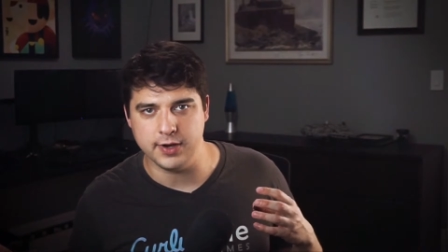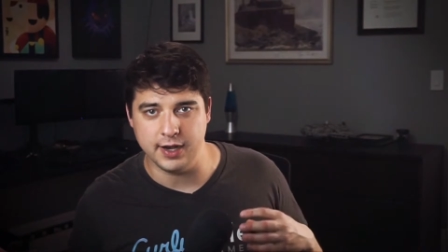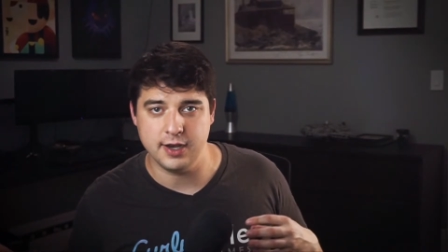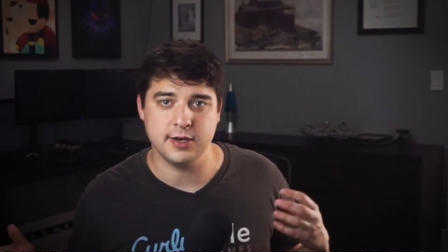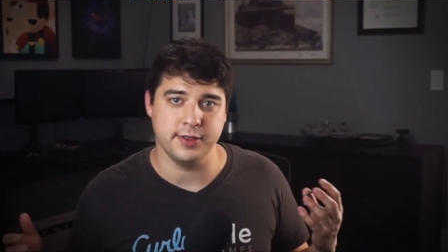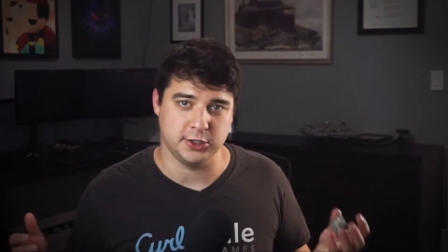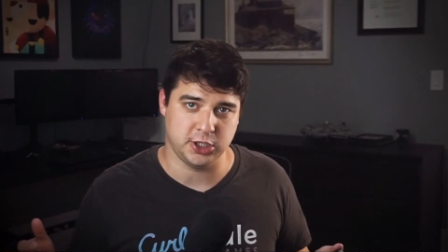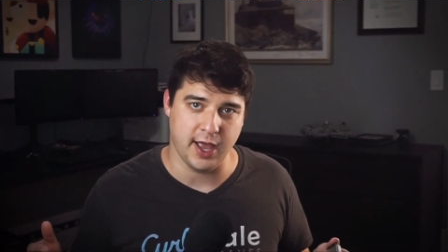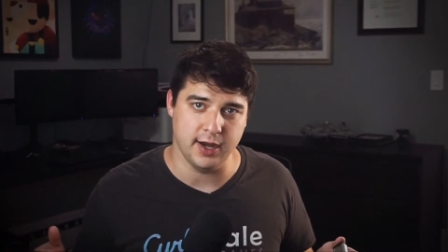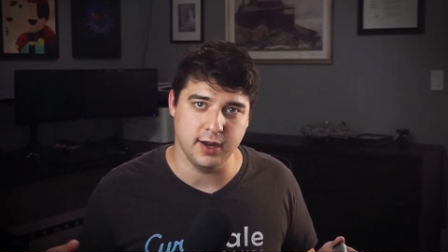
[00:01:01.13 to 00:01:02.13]
and into the
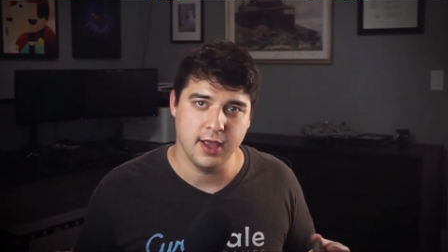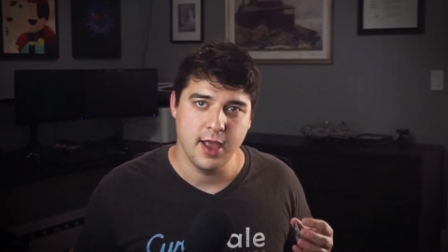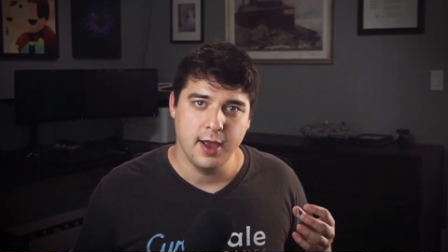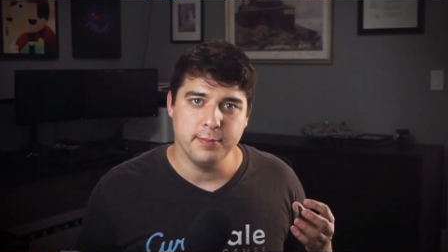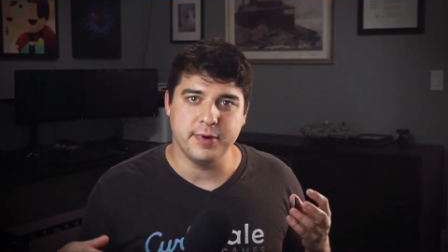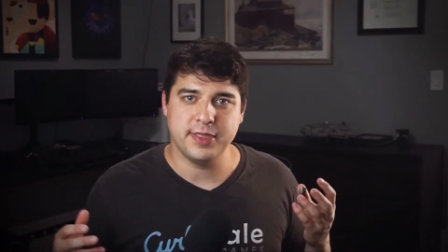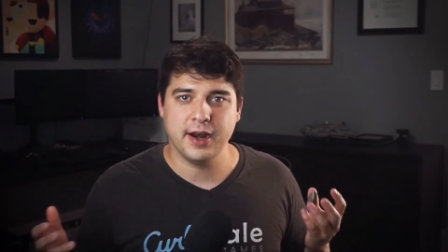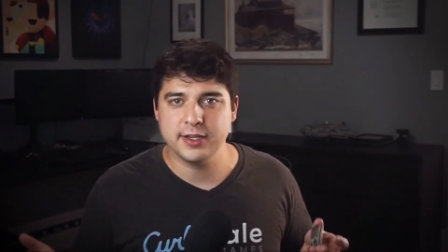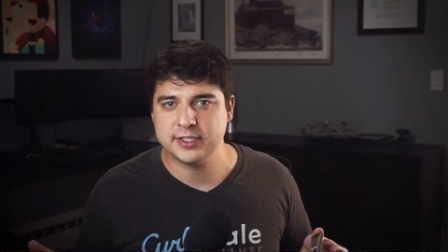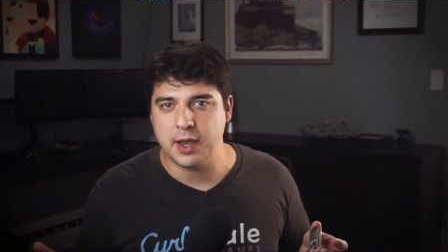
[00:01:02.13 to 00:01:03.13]
shed, but then
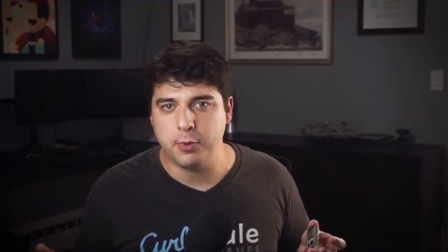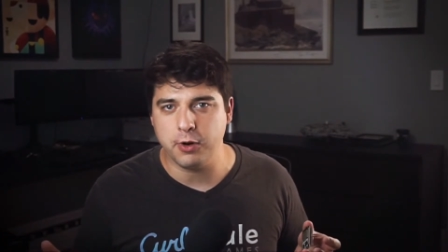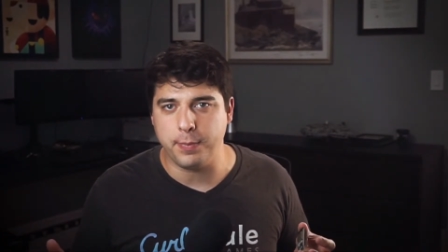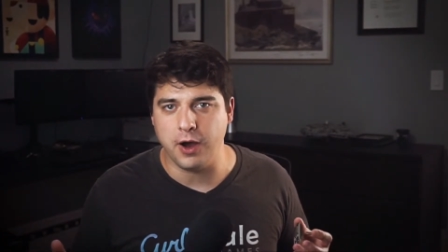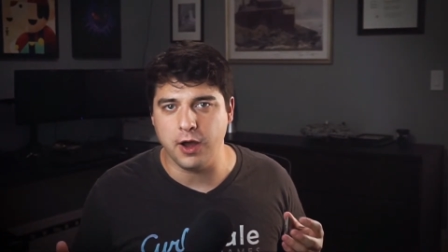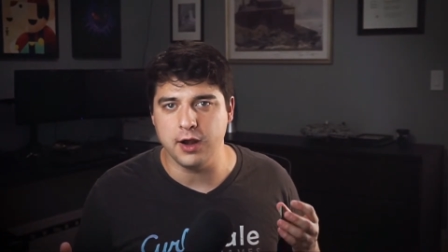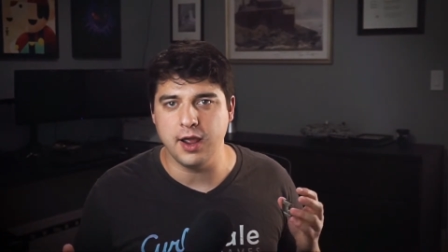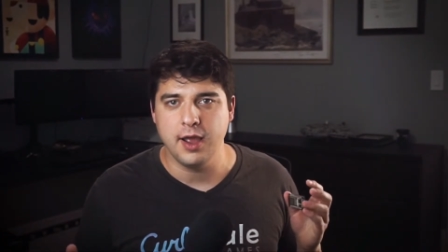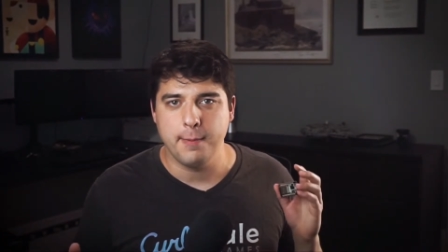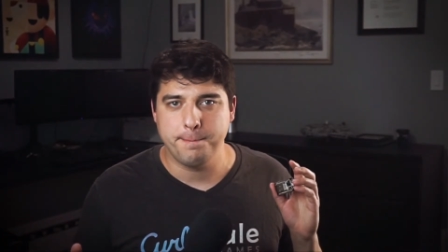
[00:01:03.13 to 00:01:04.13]
I stumbled
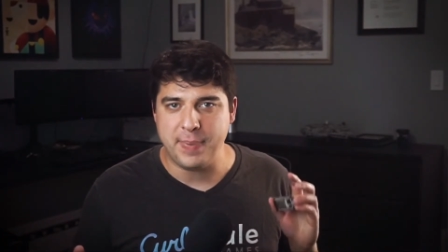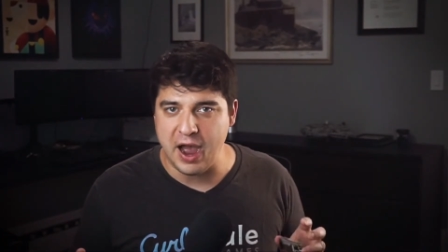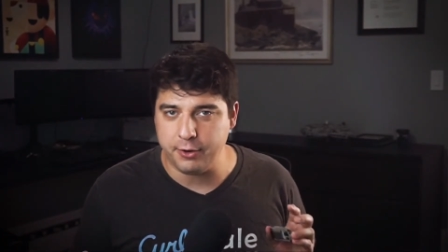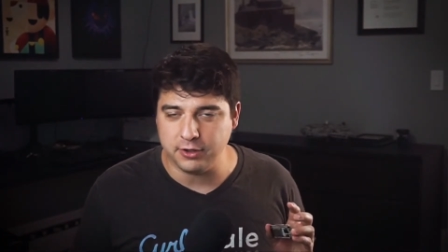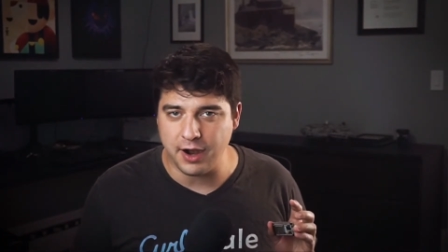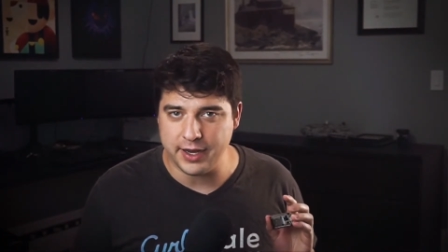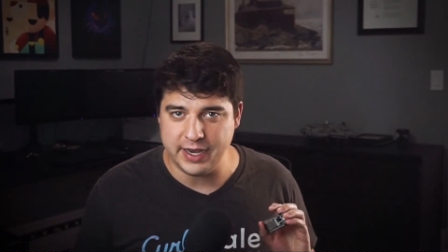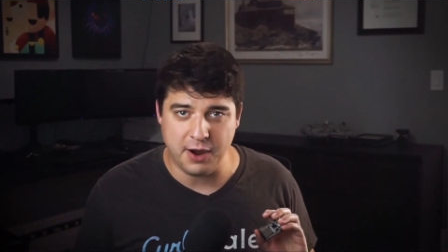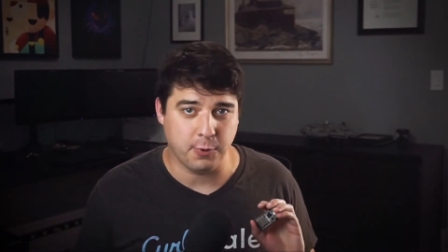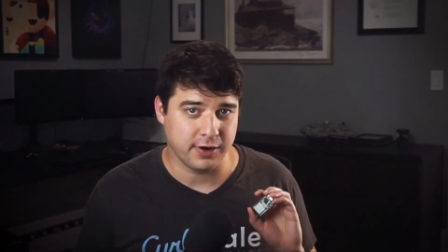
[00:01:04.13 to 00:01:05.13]
upon Powerline
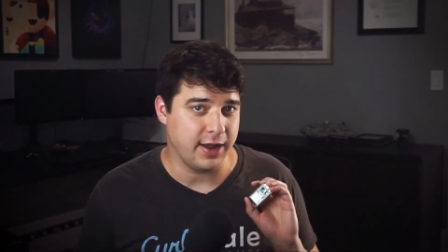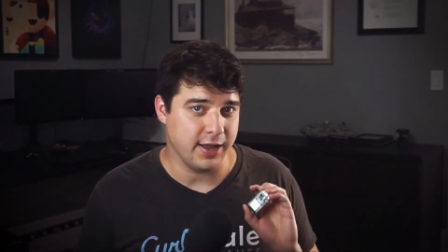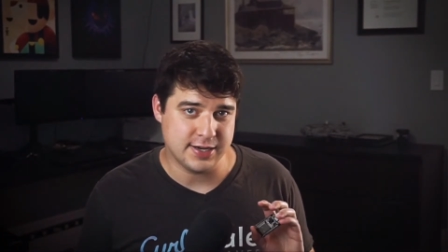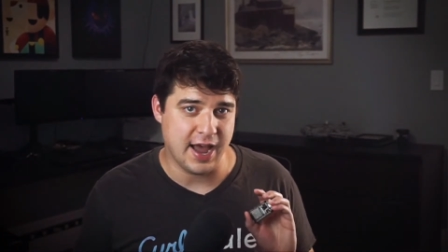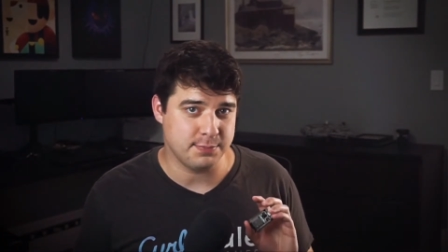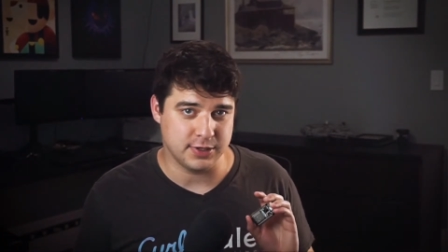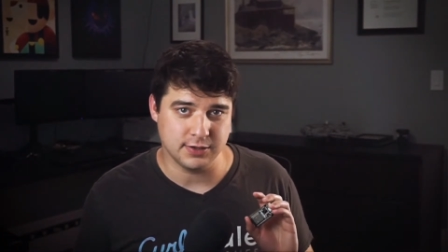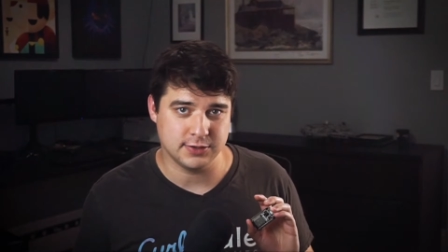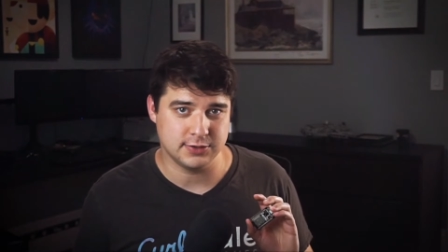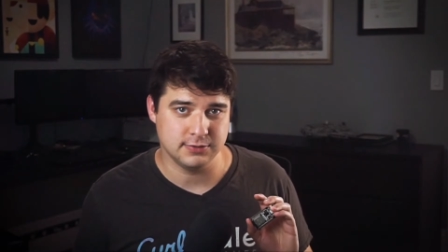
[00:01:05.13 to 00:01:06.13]
networking
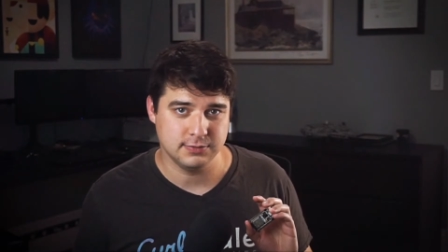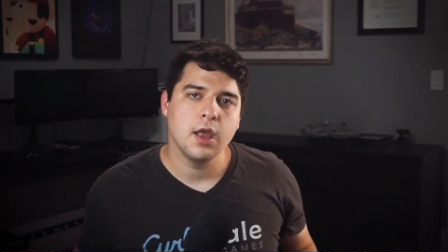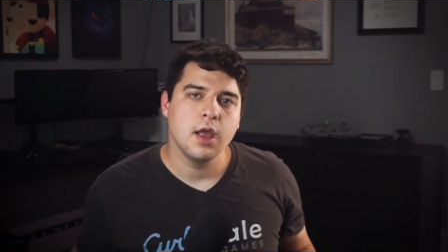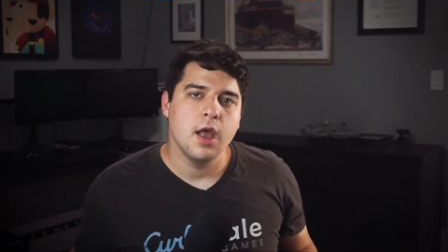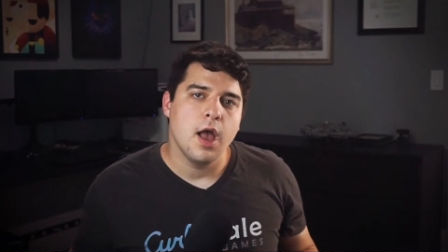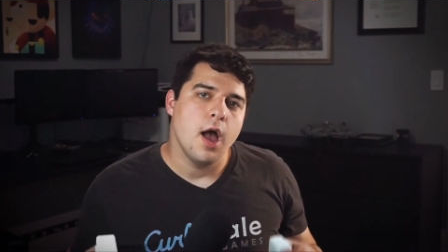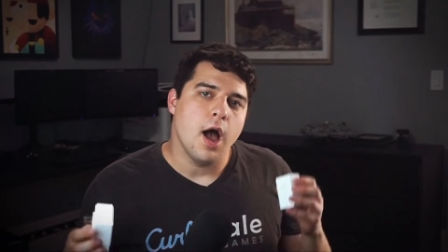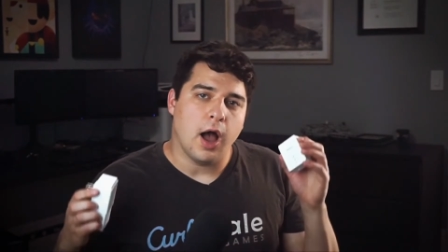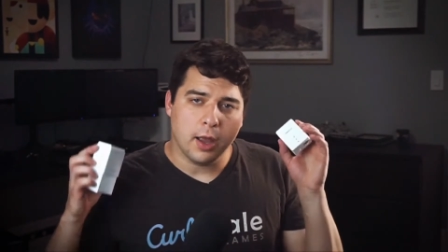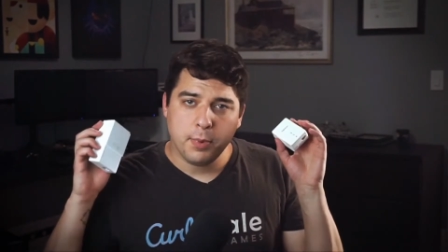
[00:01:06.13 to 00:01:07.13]
adapters.
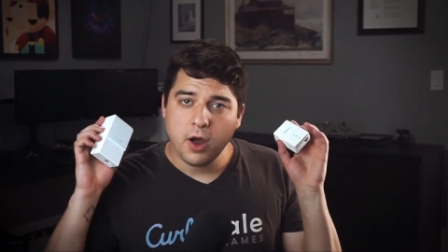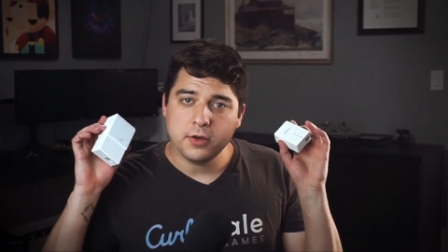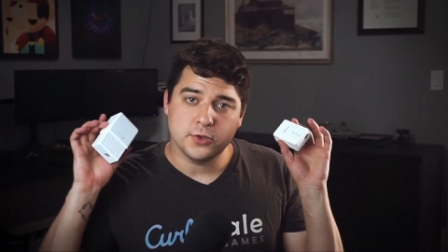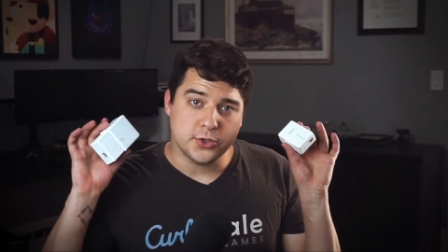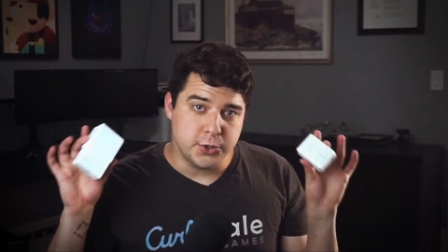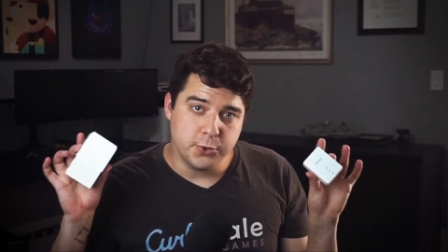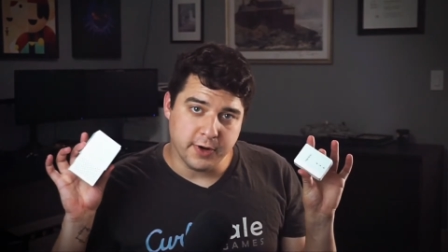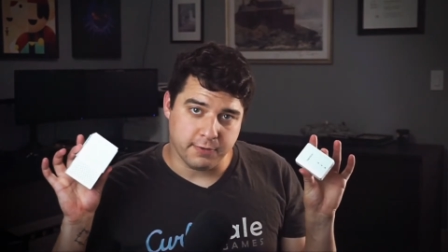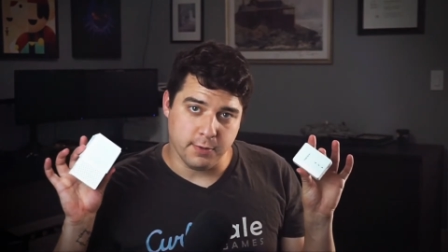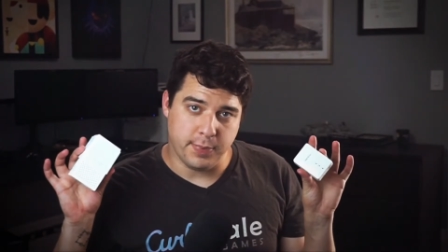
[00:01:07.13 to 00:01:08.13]
I bought 2
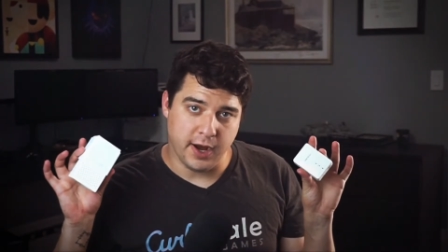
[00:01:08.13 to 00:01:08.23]
different